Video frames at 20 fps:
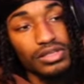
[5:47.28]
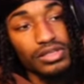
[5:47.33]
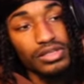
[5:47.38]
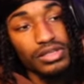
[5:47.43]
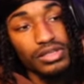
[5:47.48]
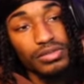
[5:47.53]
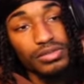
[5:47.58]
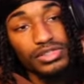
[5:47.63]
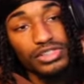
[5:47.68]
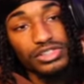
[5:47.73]

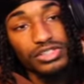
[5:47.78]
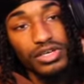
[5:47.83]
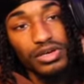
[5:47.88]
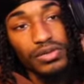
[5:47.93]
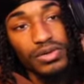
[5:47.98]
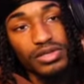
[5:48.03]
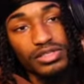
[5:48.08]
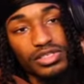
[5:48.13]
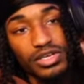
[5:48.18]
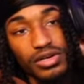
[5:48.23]
Let me just show you
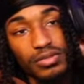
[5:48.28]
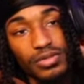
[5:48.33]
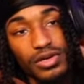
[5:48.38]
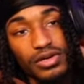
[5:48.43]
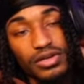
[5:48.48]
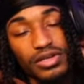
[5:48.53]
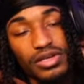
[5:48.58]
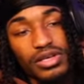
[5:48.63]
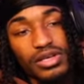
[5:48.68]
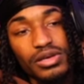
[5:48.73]
what I'm talking
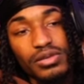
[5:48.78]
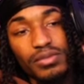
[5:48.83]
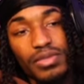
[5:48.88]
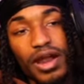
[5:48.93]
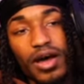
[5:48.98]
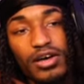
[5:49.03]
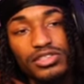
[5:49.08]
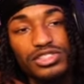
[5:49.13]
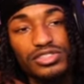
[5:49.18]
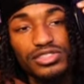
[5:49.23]
about. But I
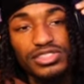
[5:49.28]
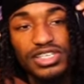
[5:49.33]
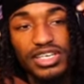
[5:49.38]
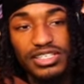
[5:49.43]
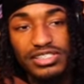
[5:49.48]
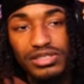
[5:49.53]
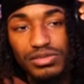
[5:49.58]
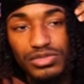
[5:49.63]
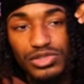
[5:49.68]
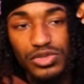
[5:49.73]
also said
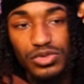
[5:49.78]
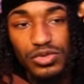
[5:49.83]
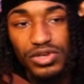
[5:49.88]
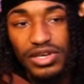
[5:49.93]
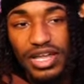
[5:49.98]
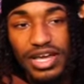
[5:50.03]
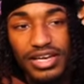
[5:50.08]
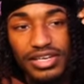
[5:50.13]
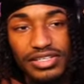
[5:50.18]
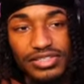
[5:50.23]
something to her
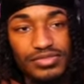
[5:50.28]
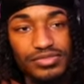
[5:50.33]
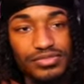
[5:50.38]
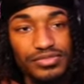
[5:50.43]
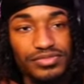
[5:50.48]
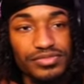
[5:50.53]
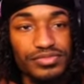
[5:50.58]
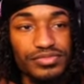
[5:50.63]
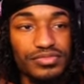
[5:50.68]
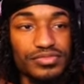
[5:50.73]
like
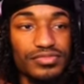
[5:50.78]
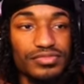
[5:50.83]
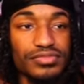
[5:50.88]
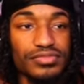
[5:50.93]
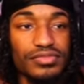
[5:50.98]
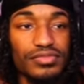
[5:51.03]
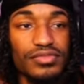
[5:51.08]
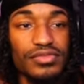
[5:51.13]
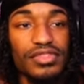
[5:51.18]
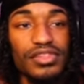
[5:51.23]

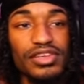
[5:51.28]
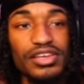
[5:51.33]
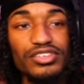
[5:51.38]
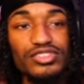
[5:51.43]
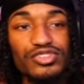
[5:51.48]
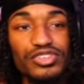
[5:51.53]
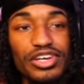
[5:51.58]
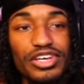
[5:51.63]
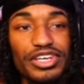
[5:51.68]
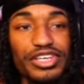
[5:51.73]

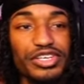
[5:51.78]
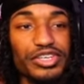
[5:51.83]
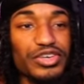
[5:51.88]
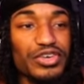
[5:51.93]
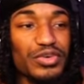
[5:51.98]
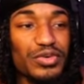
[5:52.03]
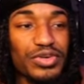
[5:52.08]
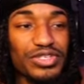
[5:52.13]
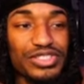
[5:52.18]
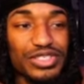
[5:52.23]
drinking
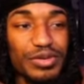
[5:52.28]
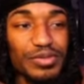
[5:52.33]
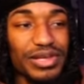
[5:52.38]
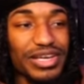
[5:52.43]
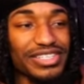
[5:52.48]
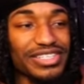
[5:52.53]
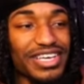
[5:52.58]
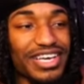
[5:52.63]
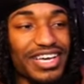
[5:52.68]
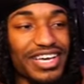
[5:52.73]
you or something
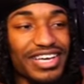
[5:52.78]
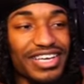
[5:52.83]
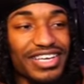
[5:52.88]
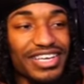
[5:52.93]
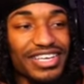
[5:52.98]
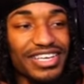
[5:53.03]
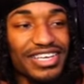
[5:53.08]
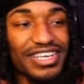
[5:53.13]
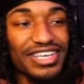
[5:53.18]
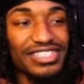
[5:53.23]
like that,
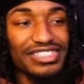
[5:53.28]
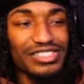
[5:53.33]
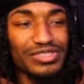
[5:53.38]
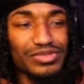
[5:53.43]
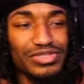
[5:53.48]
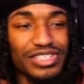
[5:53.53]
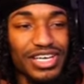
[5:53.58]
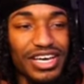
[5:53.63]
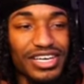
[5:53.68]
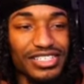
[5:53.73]
and she
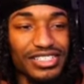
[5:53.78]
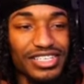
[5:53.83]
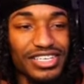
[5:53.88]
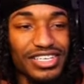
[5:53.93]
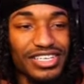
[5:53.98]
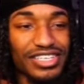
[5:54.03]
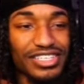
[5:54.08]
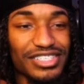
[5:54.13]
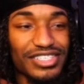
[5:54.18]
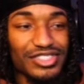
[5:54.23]
was like
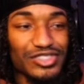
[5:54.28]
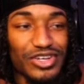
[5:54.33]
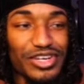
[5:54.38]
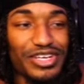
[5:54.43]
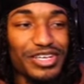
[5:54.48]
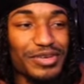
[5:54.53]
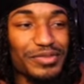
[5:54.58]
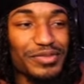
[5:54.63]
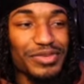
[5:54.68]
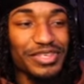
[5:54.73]

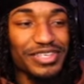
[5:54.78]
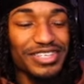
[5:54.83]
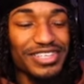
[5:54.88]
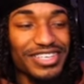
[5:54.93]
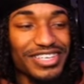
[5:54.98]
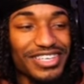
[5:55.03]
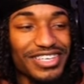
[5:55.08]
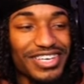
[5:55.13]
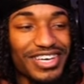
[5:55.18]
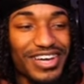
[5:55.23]
drinking me.
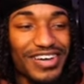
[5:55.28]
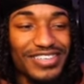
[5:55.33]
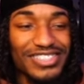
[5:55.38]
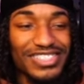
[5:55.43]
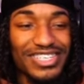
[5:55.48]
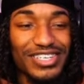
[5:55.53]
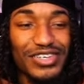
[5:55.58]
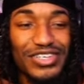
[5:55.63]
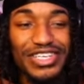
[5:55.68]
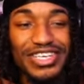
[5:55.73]
I was
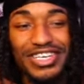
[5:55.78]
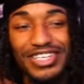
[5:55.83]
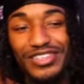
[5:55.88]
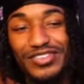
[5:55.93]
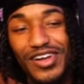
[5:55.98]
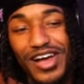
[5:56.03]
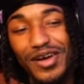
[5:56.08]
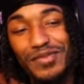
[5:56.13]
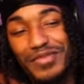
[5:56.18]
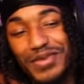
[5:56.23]
like, oh yeah, you know
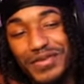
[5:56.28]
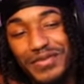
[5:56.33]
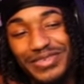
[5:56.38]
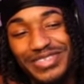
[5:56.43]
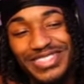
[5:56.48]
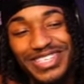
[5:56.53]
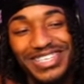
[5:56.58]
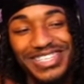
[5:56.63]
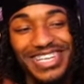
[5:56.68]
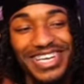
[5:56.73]
how people
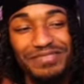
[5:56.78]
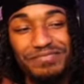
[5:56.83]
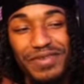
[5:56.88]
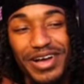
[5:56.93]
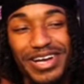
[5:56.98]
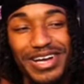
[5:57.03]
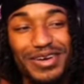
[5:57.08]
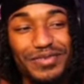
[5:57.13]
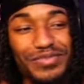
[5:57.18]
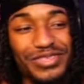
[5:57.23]
say like my
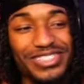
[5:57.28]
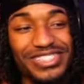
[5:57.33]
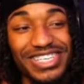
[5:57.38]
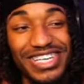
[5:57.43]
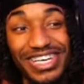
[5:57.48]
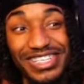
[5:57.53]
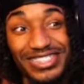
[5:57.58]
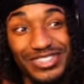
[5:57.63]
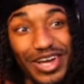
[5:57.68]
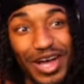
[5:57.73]
cup of tea,
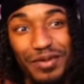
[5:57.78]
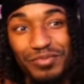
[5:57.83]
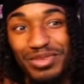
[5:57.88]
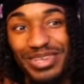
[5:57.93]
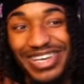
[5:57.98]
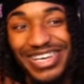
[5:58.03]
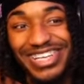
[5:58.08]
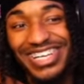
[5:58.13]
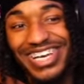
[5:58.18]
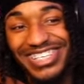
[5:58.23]
like so I
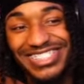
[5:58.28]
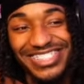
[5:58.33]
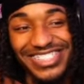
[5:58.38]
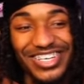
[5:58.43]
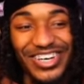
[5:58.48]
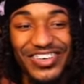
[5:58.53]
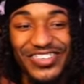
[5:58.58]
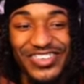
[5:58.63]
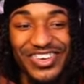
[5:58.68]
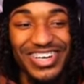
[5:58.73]
played that shit
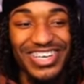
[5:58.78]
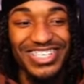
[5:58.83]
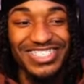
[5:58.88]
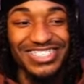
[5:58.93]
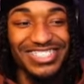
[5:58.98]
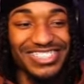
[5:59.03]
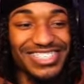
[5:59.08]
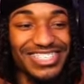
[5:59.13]
off crazy.